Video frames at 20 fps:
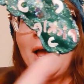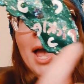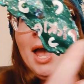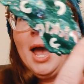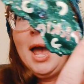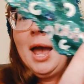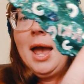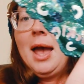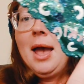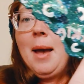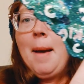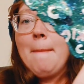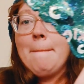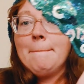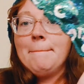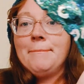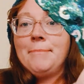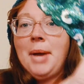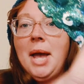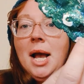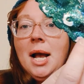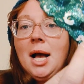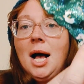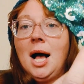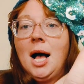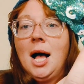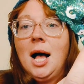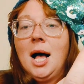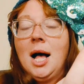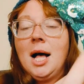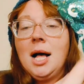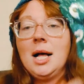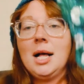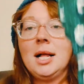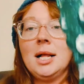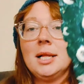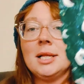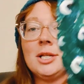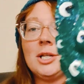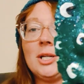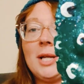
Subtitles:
a pickle.